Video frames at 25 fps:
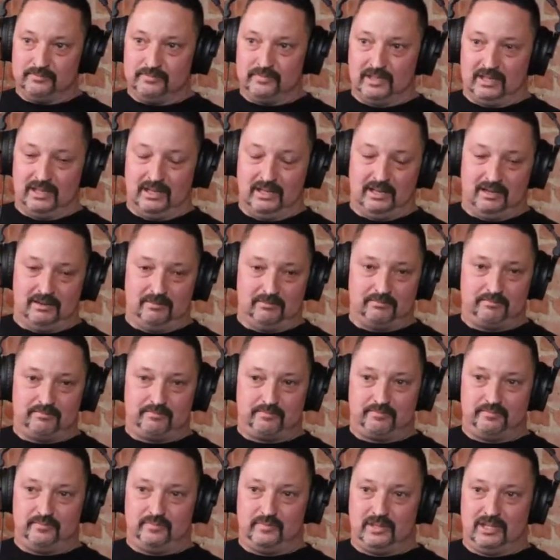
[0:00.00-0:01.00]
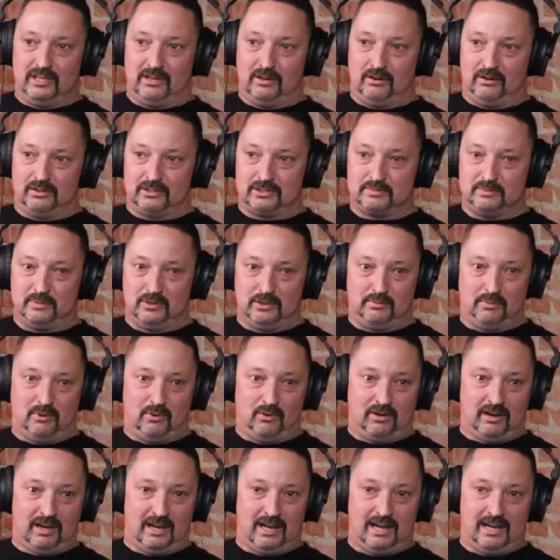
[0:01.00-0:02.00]
A smooth
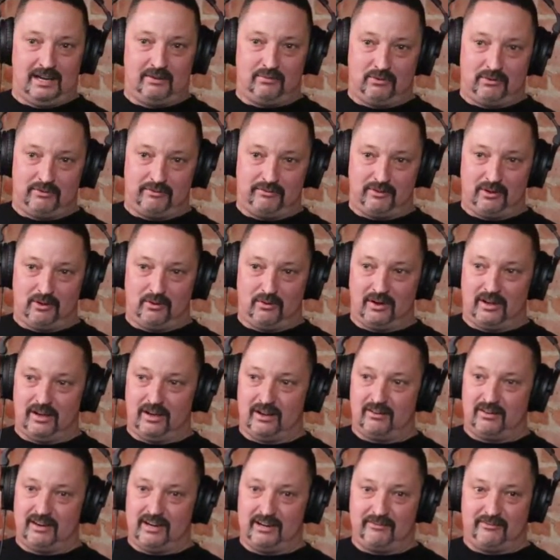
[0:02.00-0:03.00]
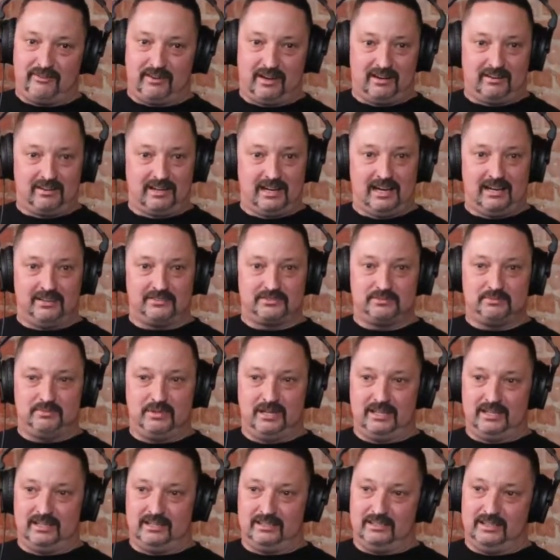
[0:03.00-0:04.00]
bore line, we're flowing 185 gallons a
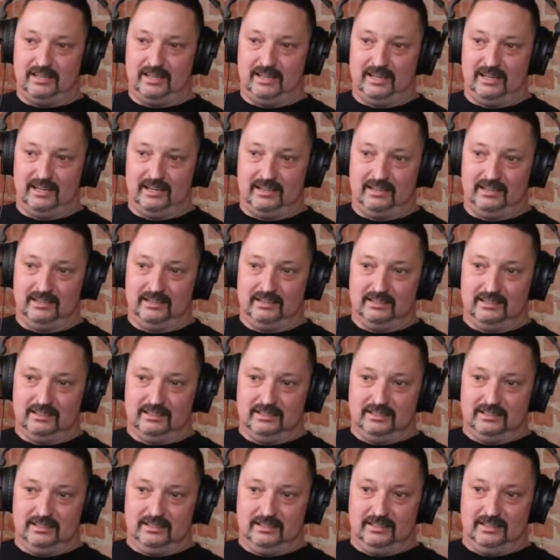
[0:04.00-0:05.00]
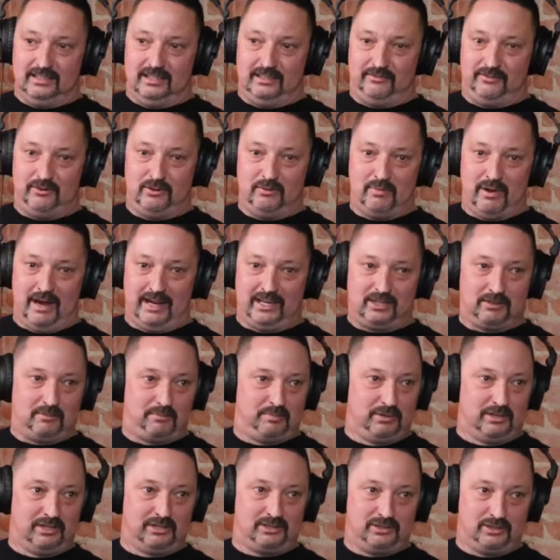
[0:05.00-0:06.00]
minute, and if you make the
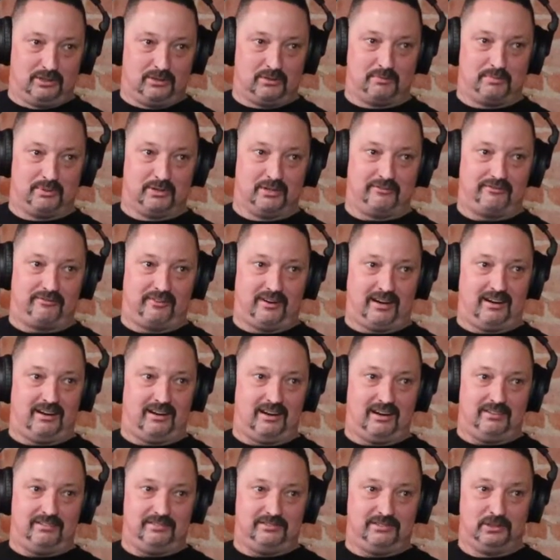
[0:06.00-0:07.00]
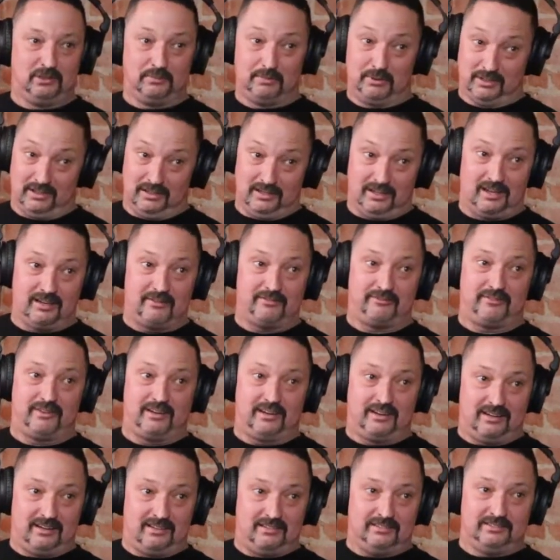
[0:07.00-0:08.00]
push, you're going to put fire out. You can put a lot of
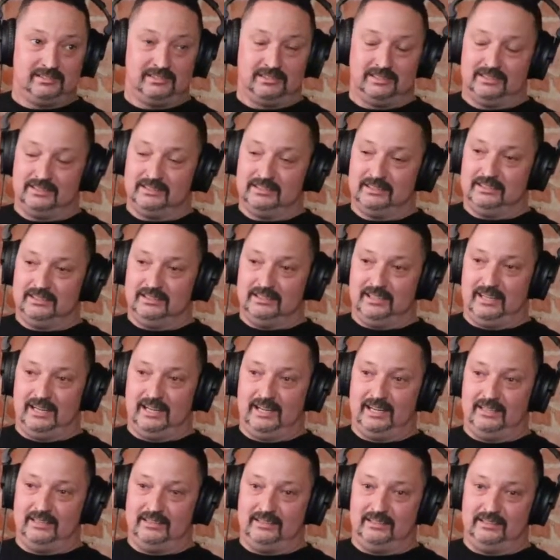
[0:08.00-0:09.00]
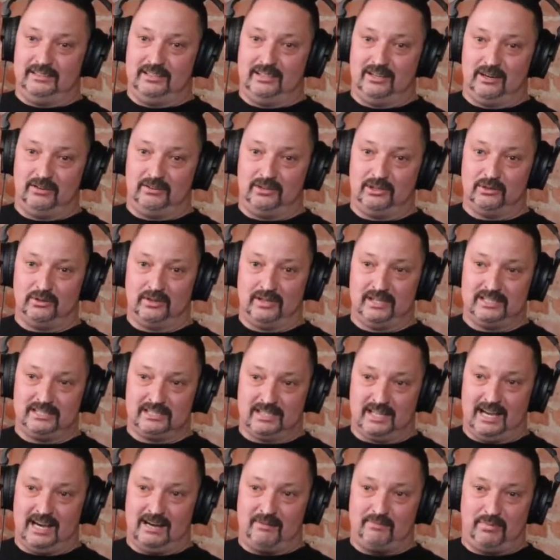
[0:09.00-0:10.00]
fire out. And, doing these
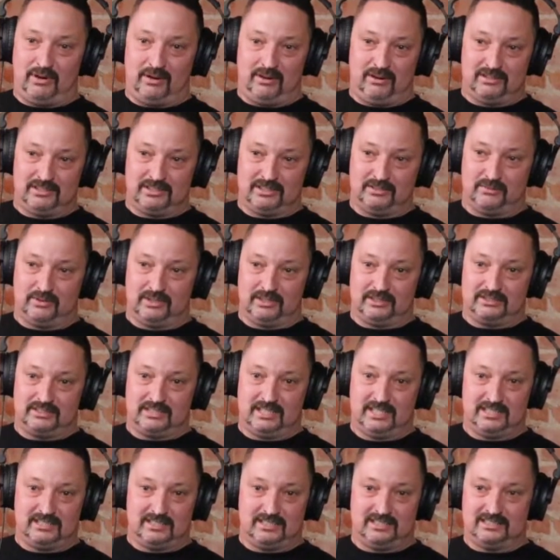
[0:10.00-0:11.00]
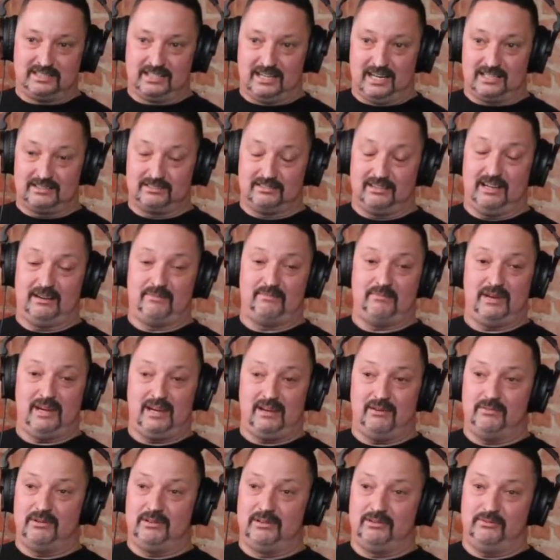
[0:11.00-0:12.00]
live burns is what's teaching these guys. They're like,
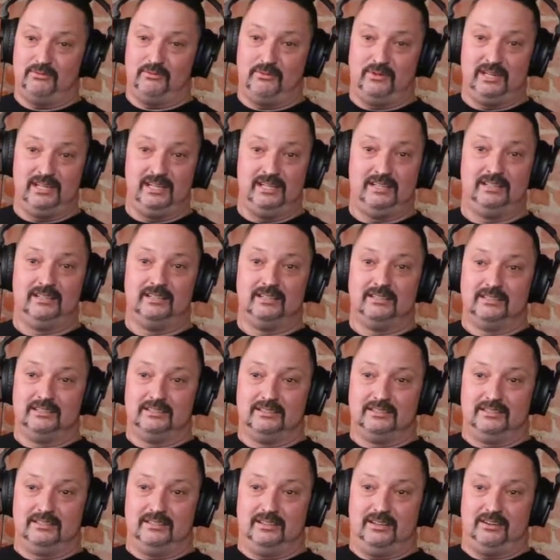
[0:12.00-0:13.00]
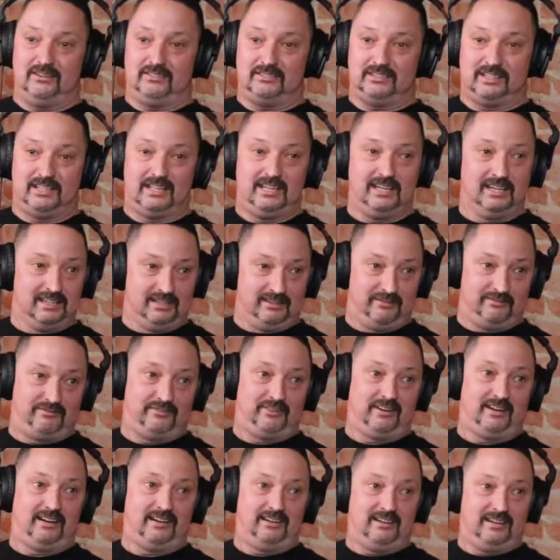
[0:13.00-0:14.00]
man, we are killing
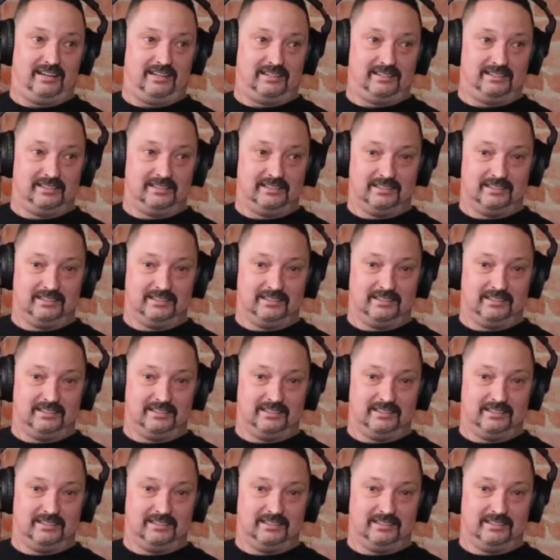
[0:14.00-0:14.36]
fire.